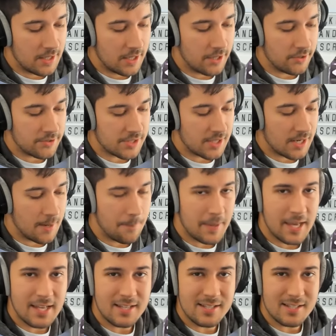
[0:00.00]
I don't see any
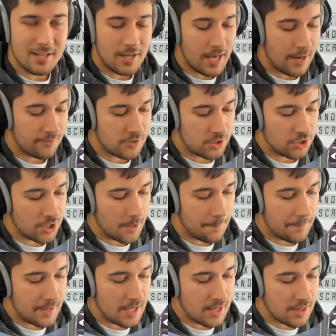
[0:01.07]
pins that you have to
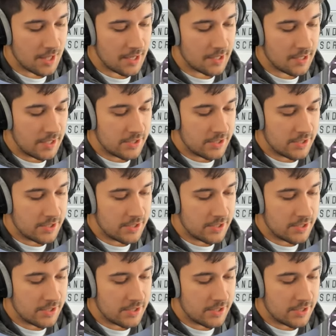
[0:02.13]
jump either.